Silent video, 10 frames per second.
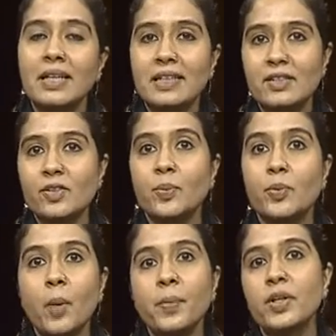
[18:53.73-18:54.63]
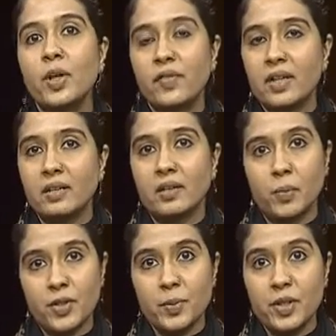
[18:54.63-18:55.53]
it is the property of another,
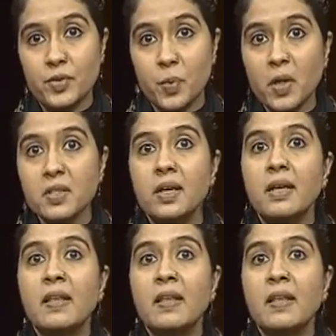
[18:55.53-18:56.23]
which means what?